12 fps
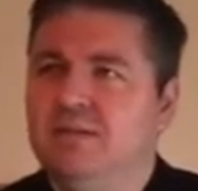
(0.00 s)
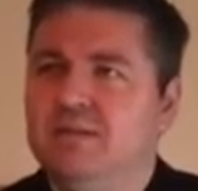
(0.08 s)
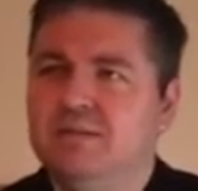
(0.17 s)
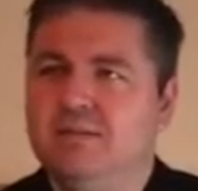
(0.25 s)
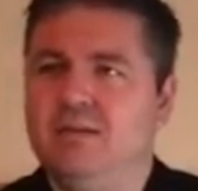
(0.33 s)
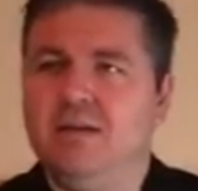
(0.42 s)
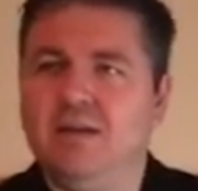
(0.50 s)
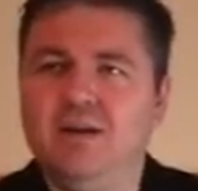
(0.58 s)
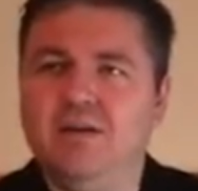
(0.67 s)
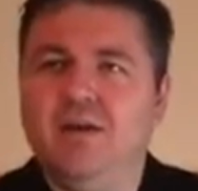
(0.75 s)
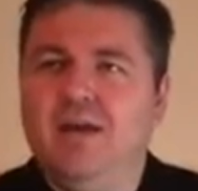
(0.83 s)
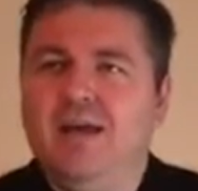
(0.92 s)
And
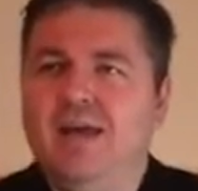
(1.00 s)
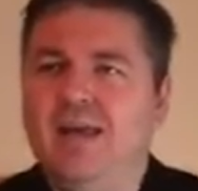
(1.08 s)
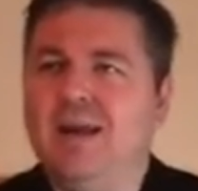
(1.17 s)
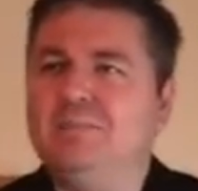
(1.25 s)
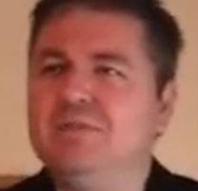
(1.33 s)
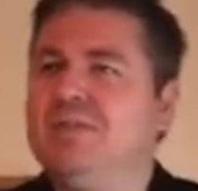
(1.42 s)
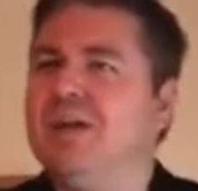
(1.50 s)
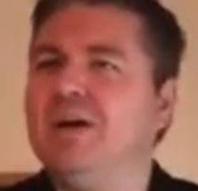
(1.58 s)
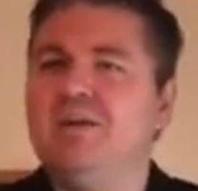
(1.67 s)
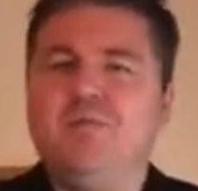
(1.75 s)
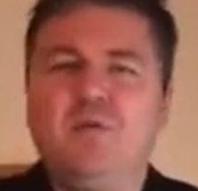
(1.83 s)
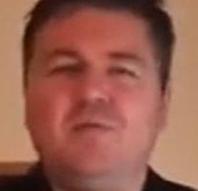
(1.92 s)
I'm just not
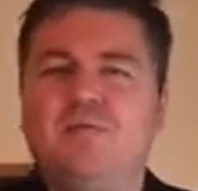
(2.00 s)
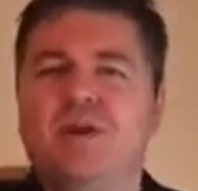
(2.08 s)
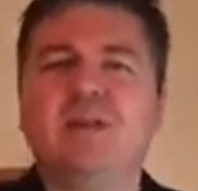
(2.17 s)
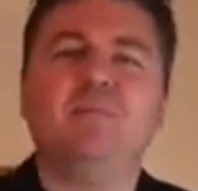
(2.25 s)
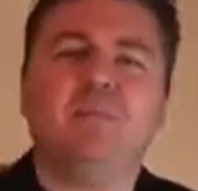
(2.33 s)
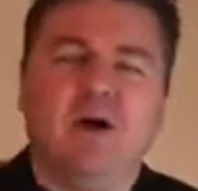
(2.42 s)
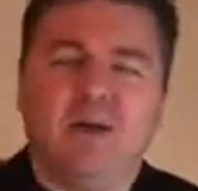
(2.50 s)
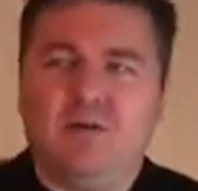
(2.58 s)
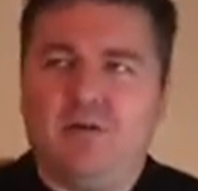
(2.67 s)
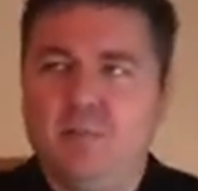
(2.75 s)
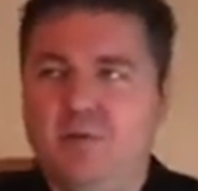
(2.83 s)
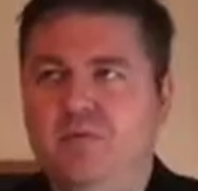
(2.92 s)
going to vote for anybody,
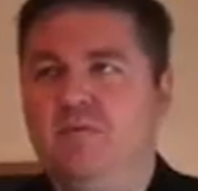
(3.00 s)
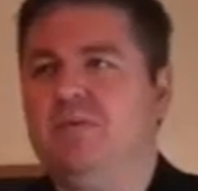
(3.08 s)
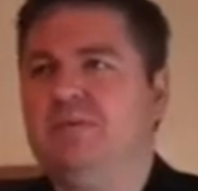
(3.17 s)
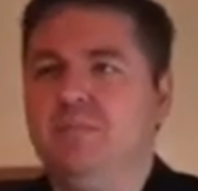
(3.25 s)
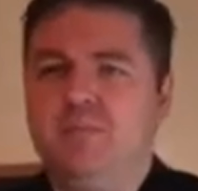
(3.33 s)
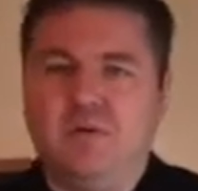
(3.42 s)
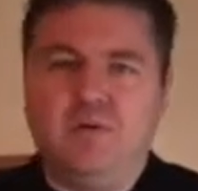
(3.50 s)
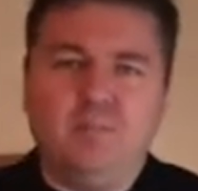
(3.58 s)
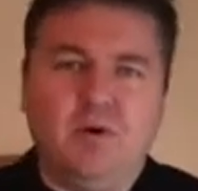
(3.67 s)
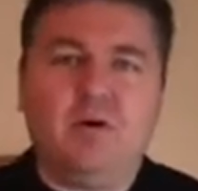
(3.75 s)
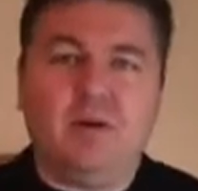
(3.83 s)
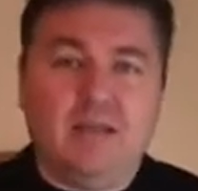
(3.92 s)
or I'm going to vote for some third
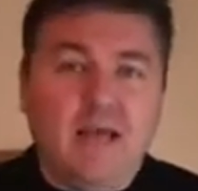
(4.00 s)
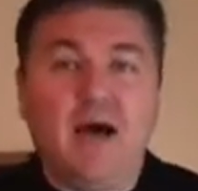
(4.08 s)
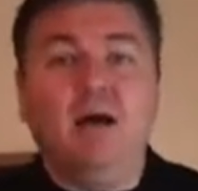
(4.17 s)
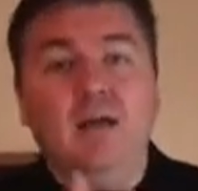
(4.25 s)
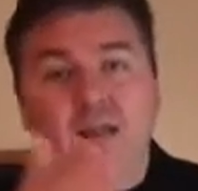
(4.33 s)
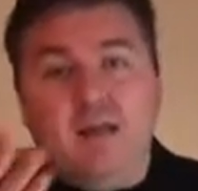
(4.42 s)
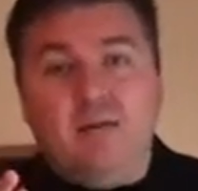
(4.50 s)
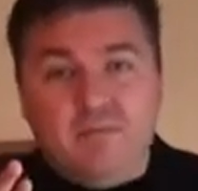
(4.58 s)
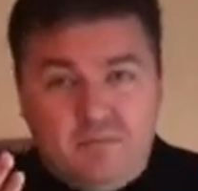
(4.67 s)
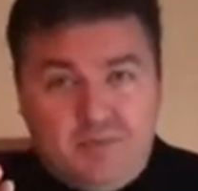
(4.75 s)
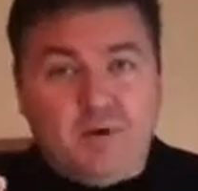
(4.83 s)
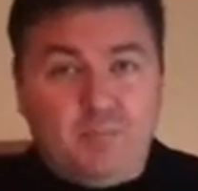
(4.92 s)
party. Yeah,
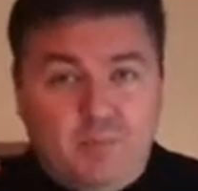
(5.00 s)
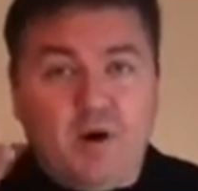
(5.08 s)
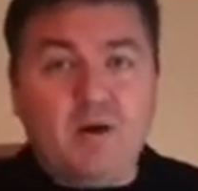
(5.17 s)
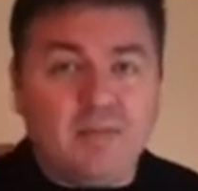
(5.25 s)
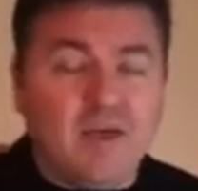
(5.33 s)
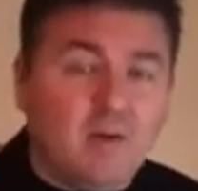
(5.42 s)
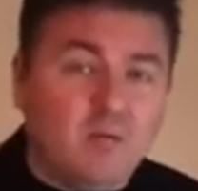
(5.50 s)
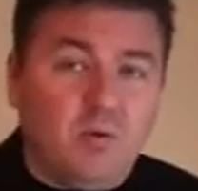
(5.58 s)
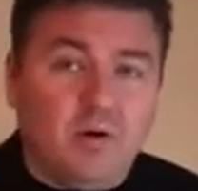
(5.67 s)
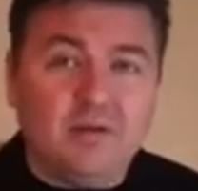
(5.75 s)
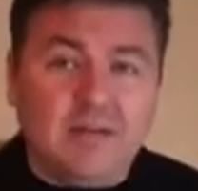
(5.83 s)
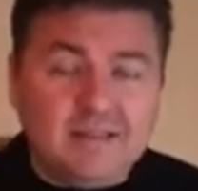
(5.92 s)
third party, that'll
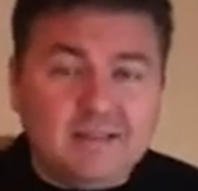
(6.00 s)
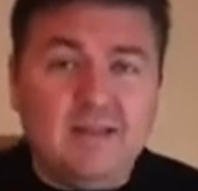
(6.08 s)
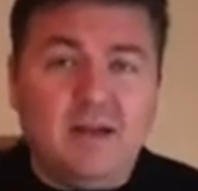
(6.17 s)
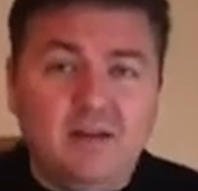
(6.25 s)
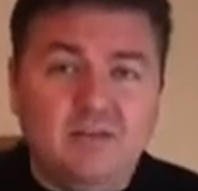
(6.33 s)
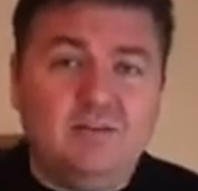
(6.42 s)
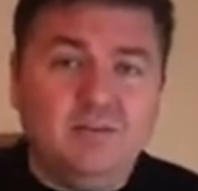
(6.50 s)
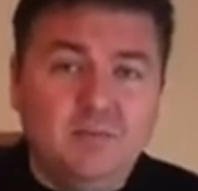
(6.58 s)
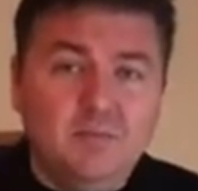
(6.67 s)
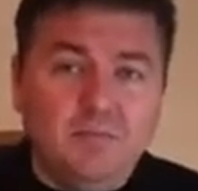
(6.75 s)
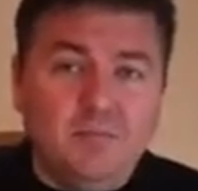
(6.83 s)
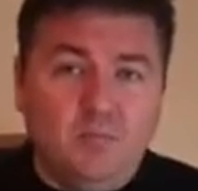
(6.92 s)
work.
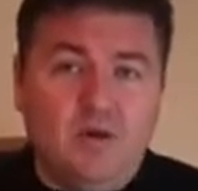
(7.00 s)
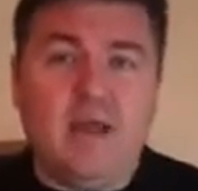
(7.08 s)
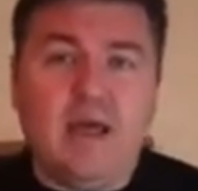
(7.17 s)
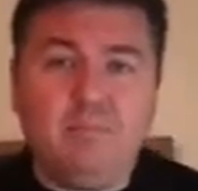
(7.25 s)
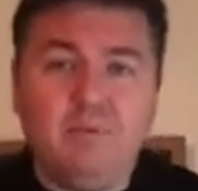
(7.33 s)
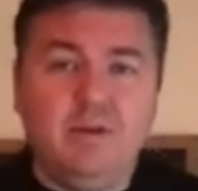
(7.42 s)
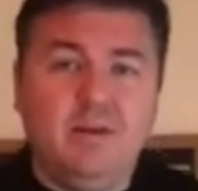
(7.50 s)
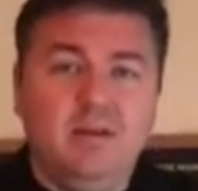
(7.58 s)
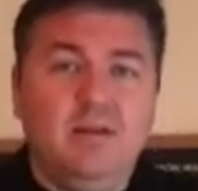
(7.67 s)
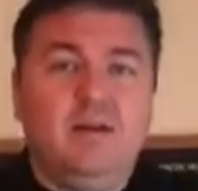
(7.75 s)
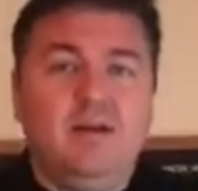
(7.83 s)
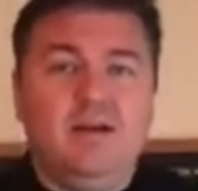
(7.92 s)
1992, what happened?
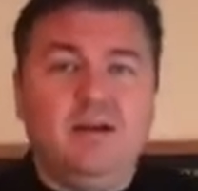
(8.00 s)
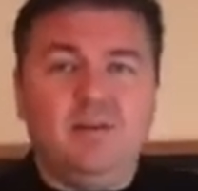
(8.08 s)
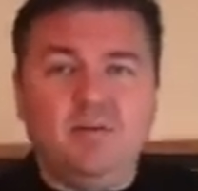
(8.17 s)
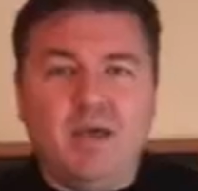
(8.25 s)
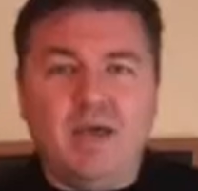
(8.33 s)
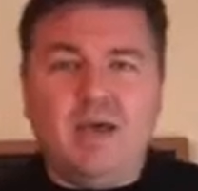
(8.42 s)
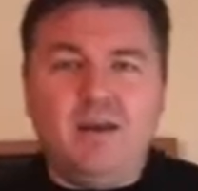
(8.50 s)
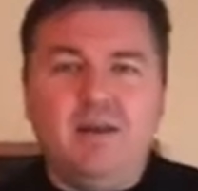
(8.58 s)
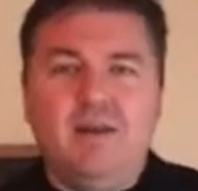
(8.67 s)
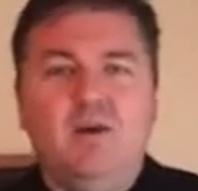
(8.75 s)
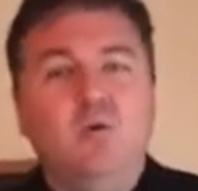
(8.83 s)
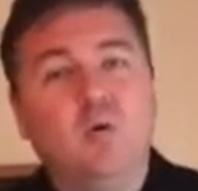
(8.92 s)
You had
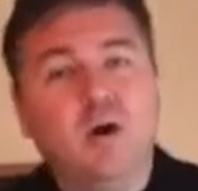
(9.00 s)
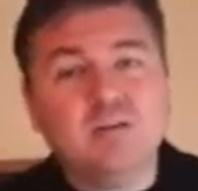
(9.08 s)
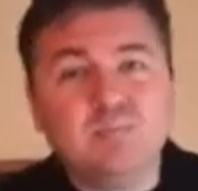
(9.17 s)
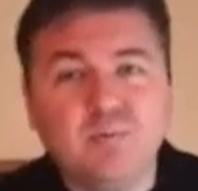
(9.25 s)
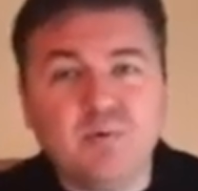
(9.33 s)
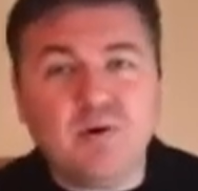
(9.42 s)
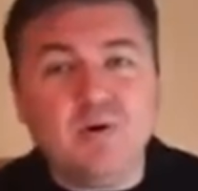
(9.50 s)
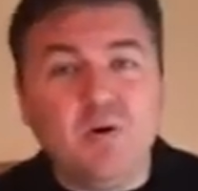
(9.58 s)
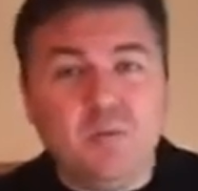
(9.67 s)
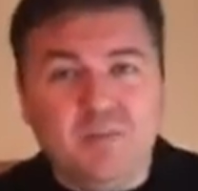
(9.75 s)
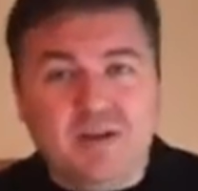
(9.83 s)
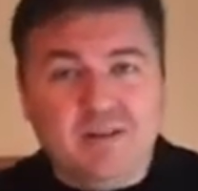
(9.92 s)
Ross
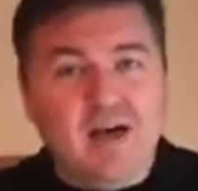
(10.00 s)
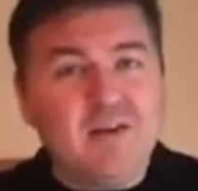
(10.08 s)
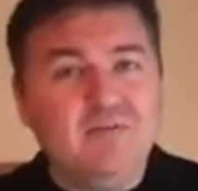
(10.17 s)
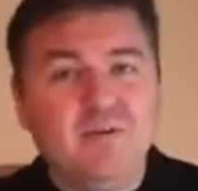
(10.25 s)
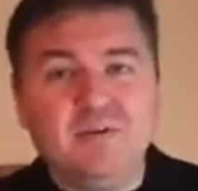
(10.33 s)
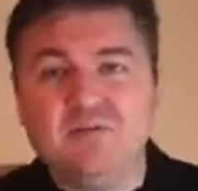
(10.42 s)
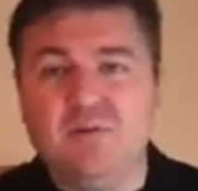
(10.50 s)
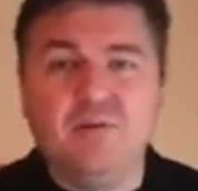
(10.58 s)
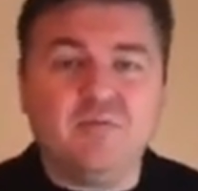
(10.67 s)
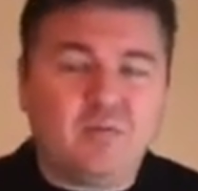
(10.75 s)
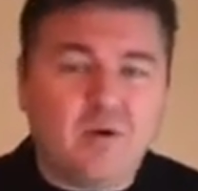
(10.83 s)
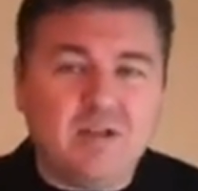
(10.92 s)
Perot, and a lot of folks
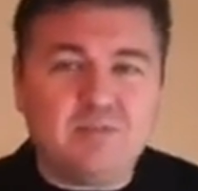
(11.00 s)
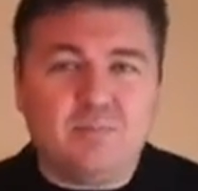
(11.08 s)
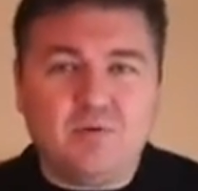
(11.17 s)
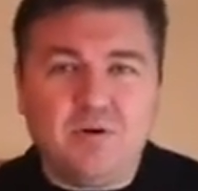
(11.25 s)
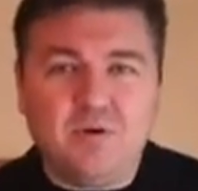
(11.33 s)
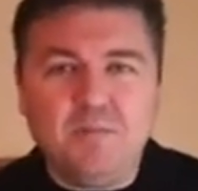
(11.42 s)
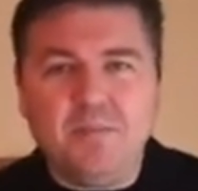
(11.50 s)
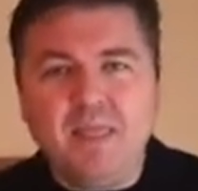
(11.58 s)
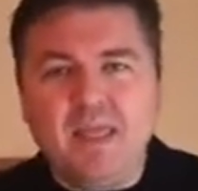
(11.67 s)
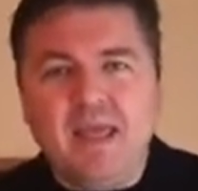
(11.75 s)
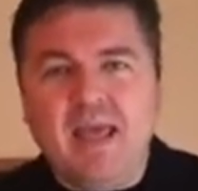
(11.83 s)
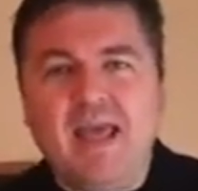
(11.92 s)
voted for Ross Perot,
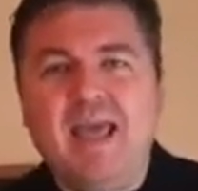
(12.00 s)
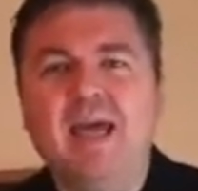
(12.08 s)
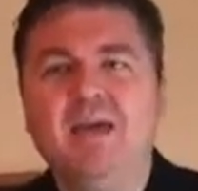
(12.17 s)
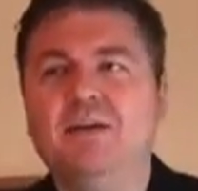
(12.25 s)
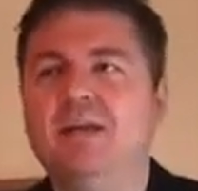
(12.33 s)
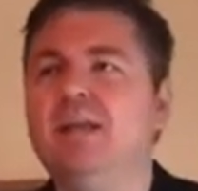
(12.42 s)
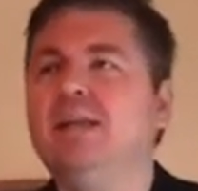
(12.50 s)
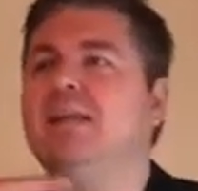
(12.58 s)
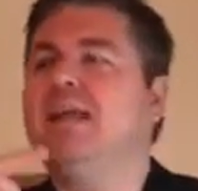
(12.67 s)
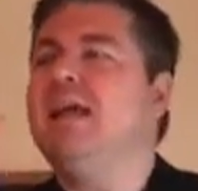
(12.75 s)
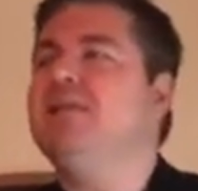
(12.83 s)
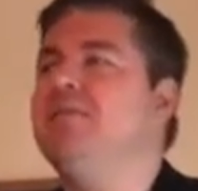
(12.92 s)
and it
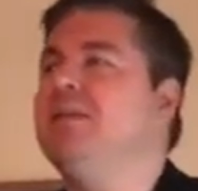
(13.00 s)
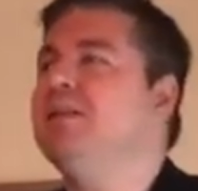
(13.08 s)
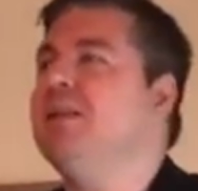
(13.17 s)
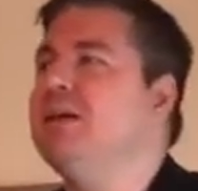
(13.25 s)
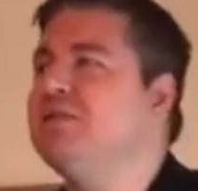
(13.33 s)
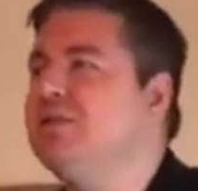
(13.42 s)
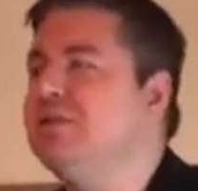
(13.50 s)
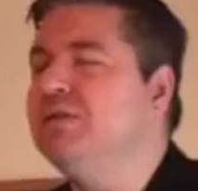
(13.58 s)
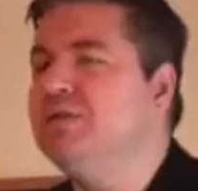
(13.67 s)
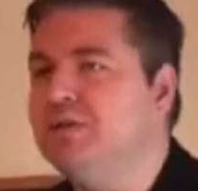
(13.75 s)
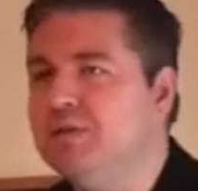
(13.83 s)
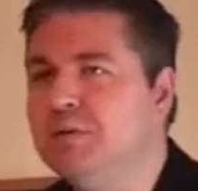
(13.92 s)
gave the election
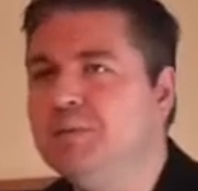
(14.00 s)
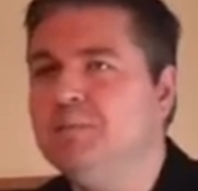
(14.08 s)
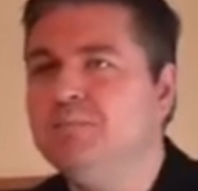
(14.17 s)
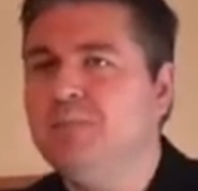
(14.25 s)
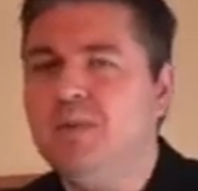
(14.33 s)
to